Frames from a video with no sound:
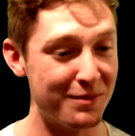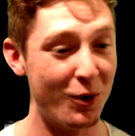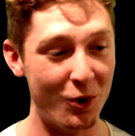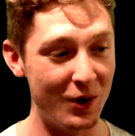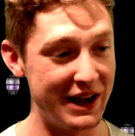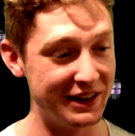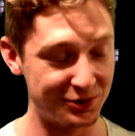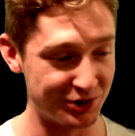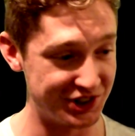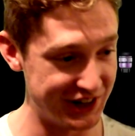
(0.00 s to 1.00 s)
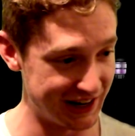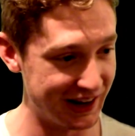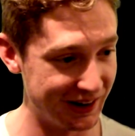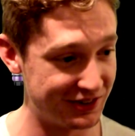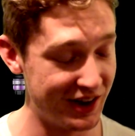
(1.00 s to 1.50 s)
them all. It is
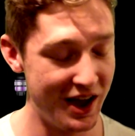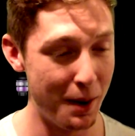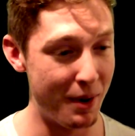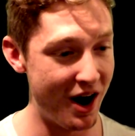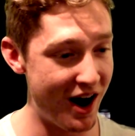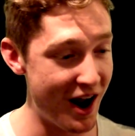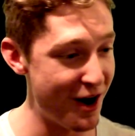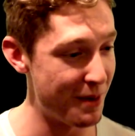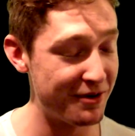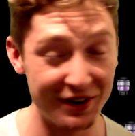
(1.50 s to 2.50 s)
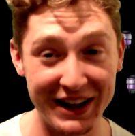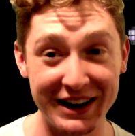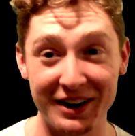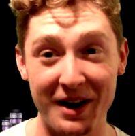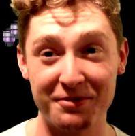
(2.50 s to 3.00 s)
ridiculous. But I hope I fitted
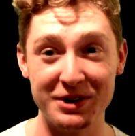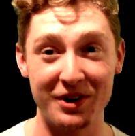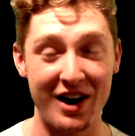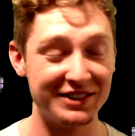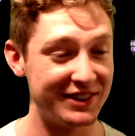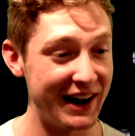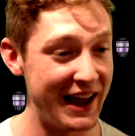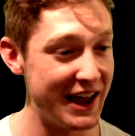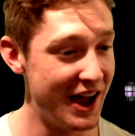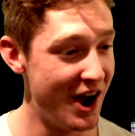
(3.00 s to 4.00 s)
in enough for you guys today.